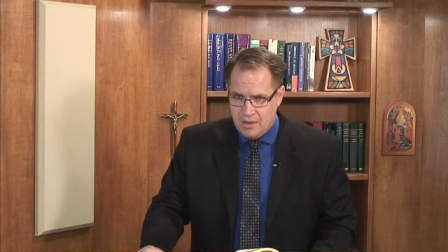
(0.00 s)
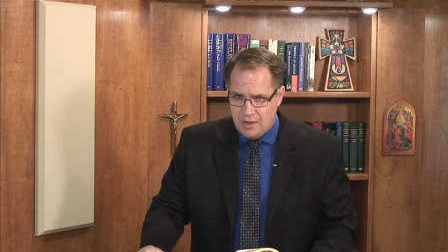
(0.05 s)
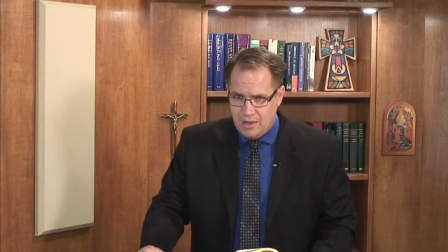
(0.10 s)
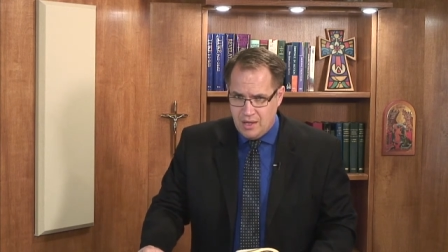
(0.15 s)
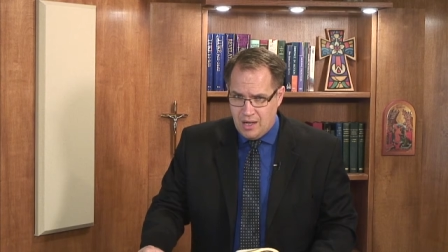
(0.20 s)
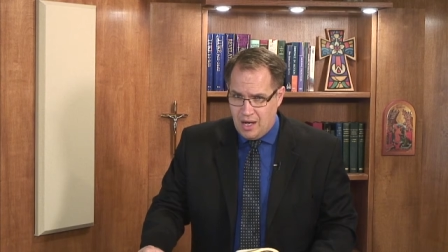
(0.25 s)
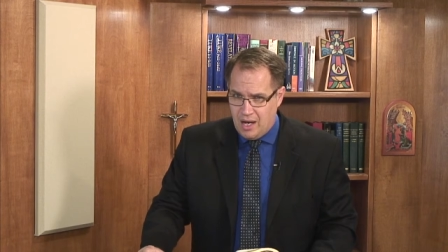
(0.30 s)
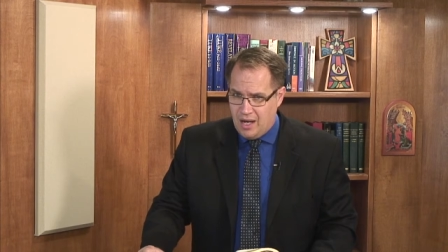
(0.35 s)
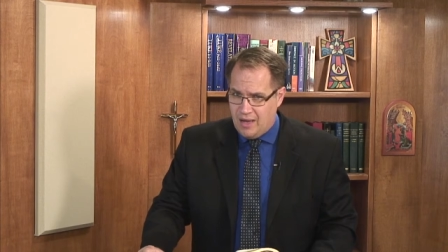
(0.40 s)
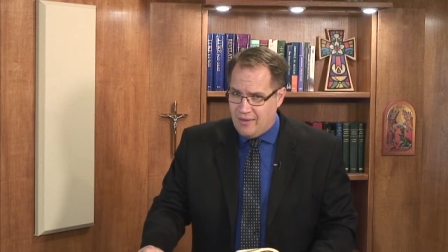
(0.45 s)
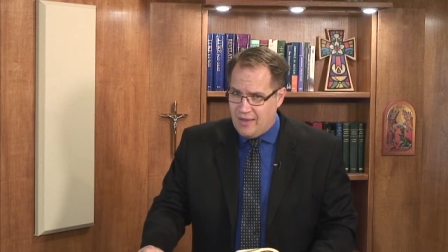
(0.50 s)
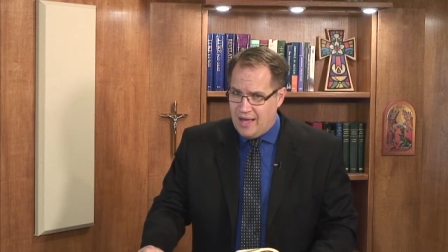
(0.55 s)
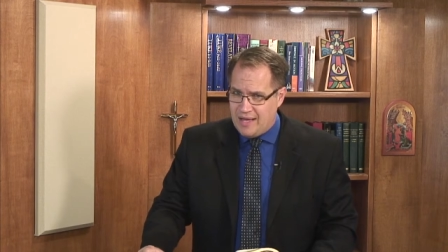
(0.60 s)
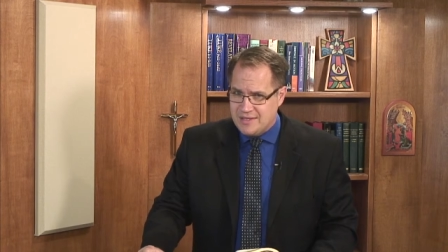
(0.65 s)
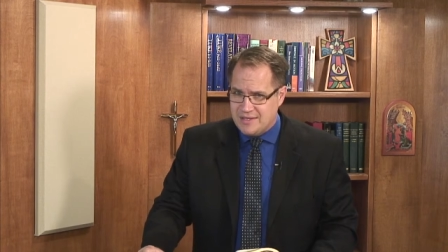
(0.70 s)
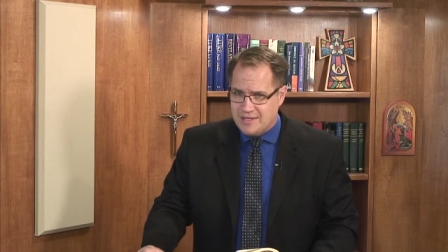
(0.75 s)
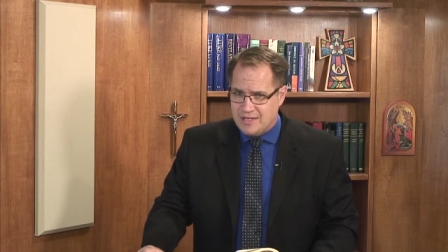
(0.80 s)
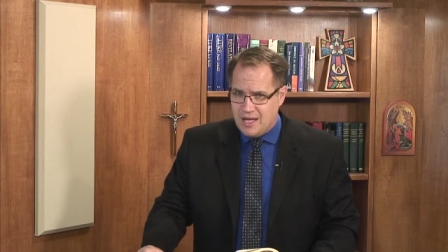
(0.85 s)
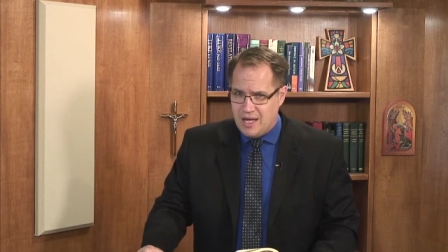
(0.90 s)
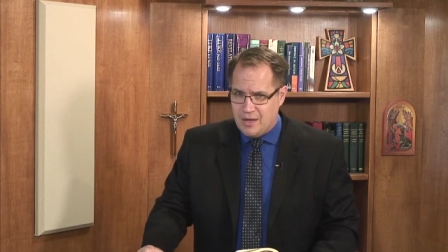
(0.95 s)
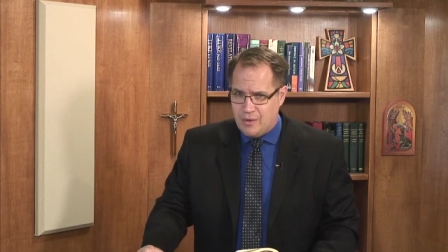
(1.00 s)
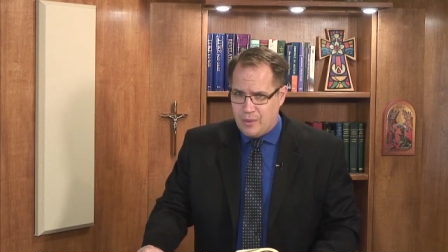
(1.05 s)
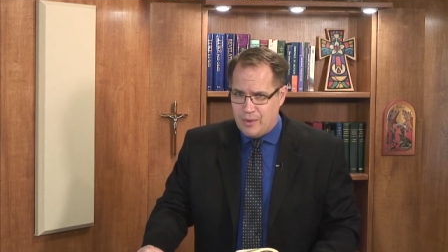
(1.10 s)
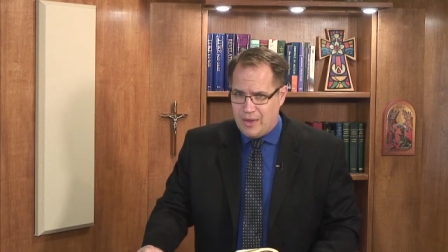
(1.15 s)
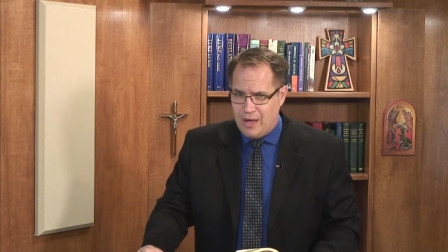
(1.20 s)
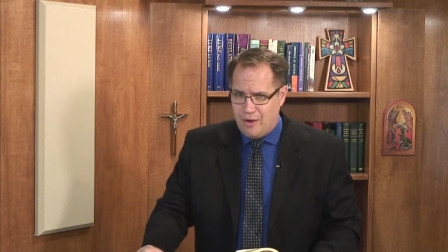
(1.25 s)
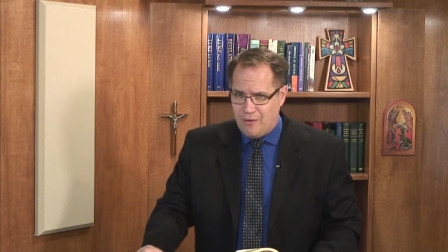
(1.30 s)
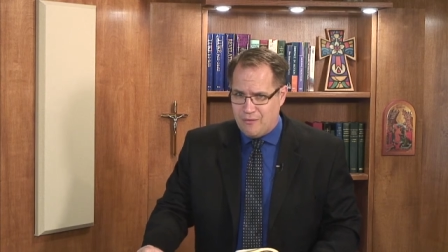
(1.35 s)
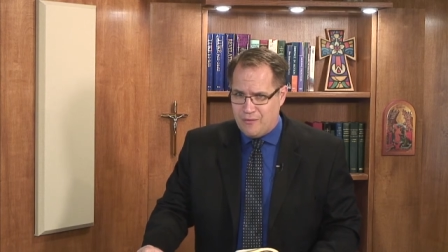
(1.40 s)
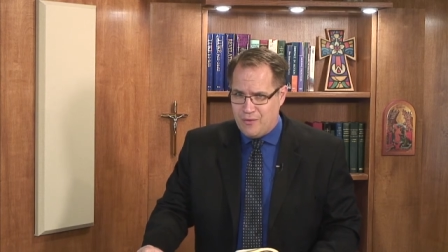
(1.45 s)
Uh, that said,
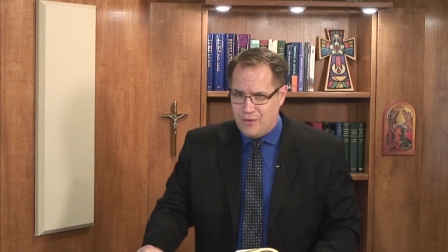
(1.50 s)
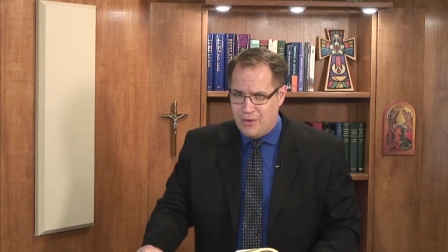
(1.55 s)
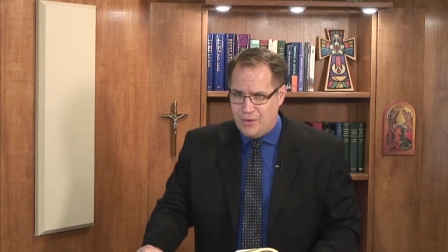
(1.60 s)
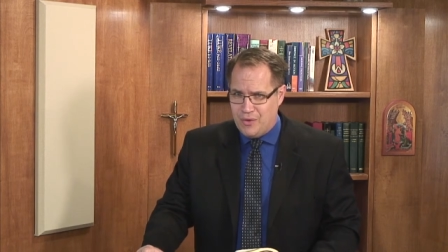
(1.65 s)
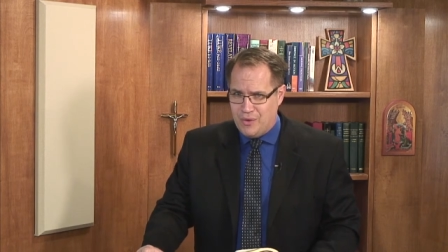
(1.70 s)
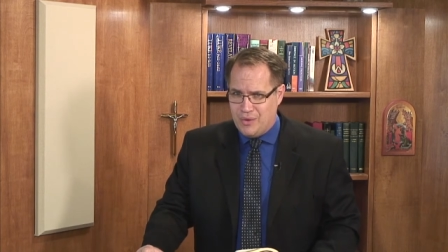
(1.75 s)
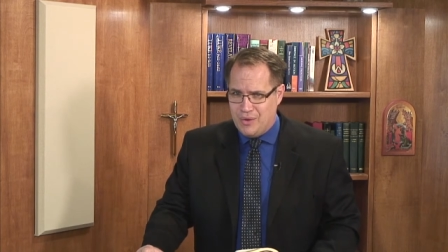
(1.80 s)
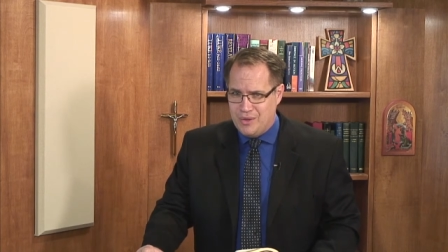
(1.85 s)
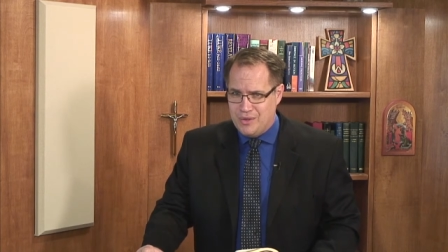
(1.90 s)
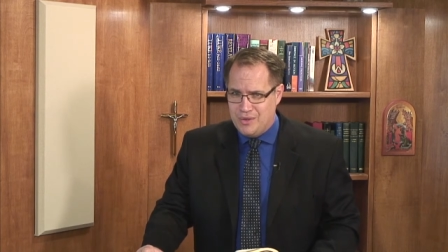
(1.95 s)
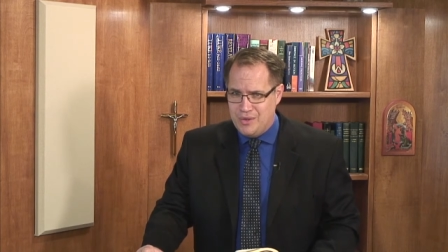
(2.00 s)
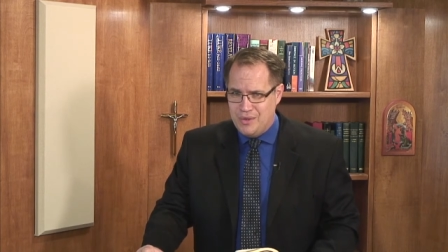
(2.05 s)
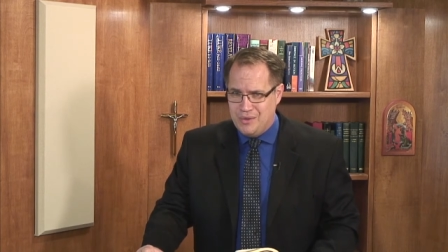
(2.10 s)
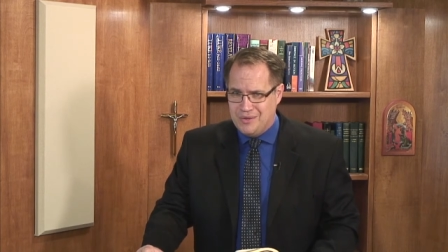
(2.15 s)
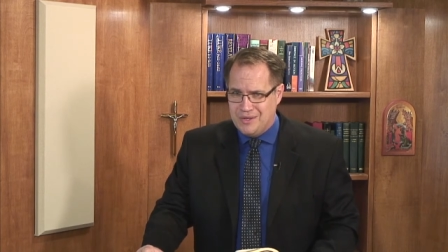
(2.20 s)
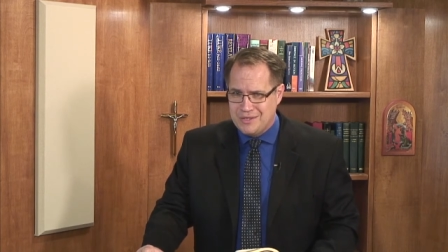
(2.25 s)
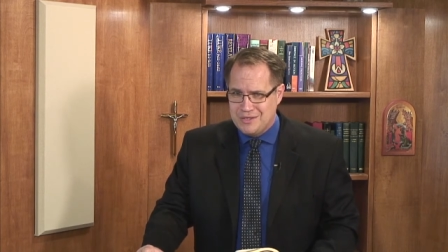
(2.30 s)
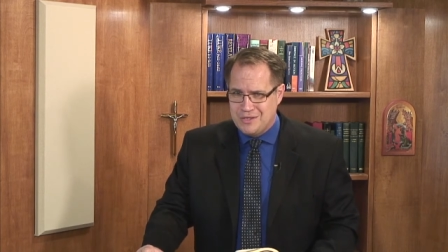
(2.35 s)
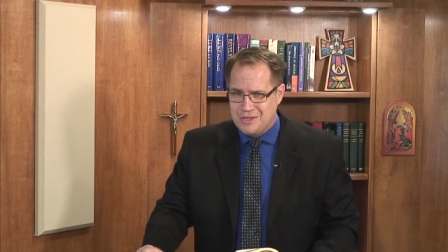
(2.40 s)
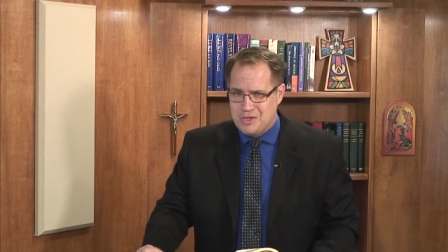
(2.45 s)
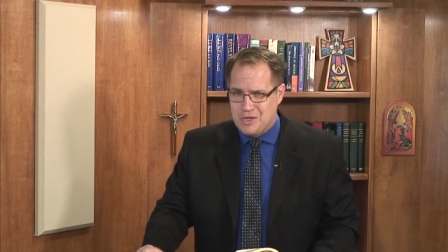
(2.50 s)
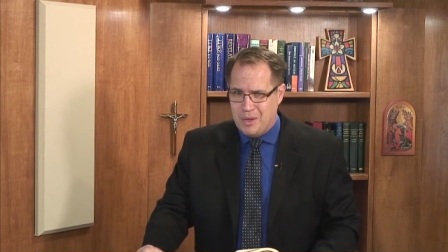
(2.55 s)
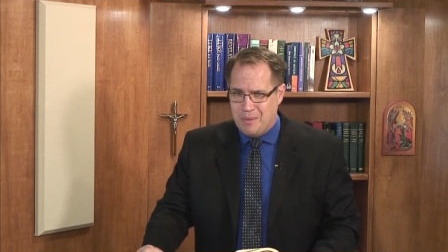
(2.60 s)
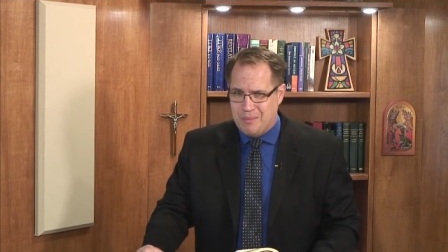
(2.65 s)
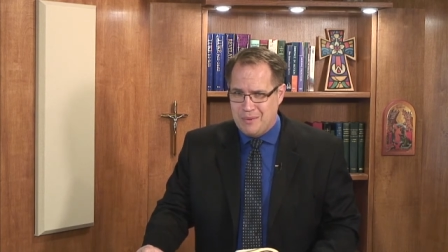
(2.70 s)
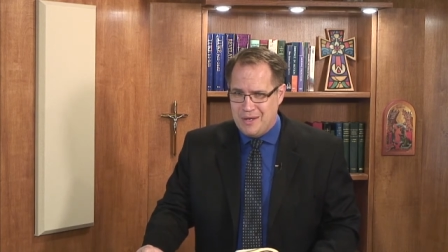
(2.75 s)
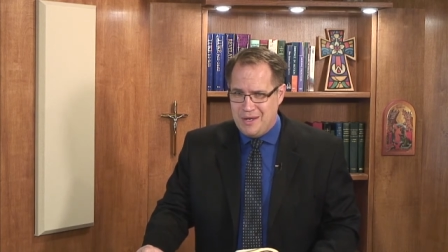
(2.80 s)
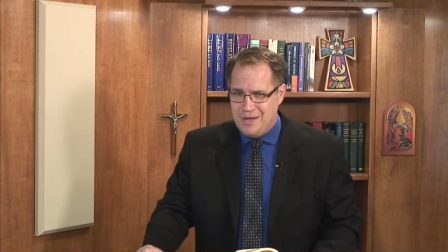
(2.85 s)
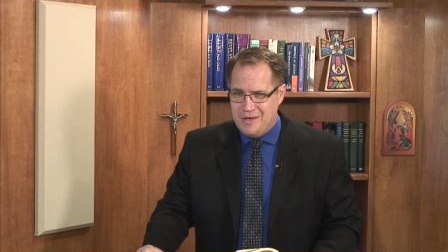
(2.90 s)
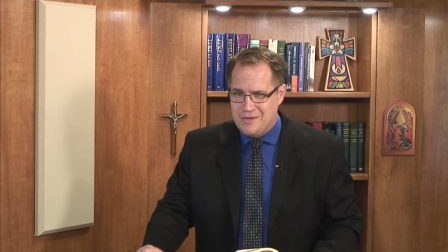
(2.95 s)
without further ado, let's jump
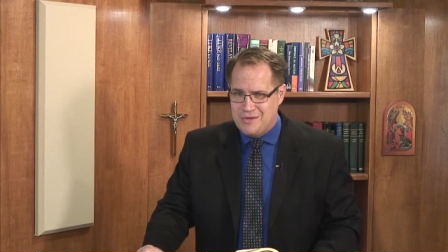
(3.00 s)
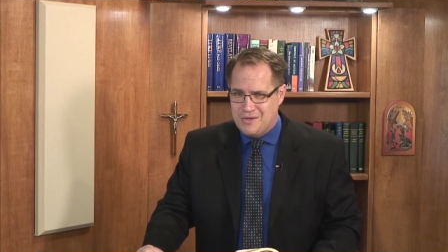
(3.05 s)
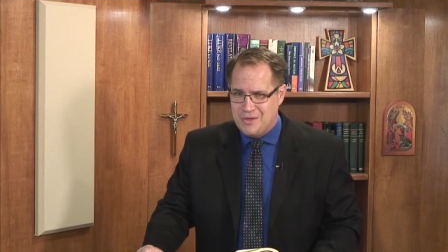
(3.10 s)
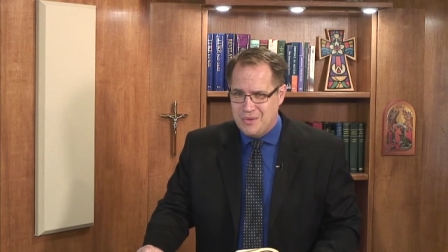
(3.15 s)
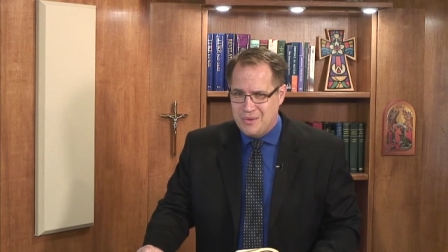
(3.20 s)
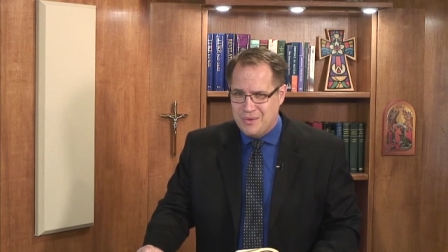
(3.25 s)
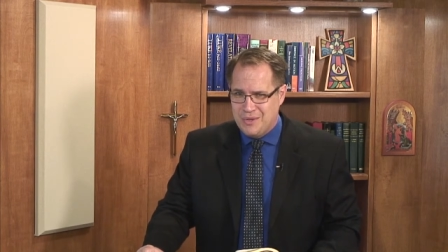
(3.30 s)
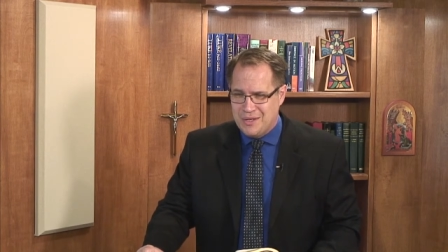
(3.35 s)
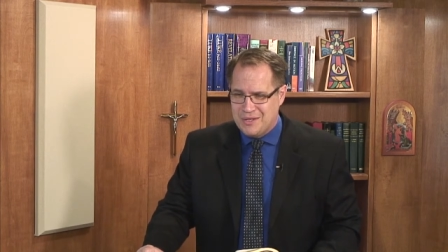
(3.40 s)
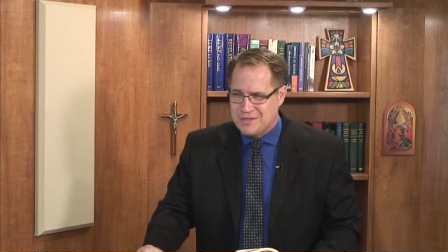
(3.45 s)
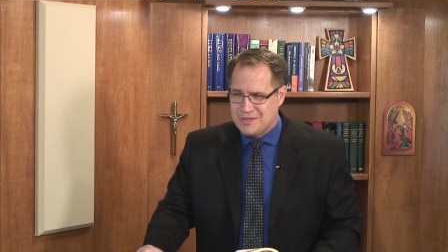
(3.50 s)
into this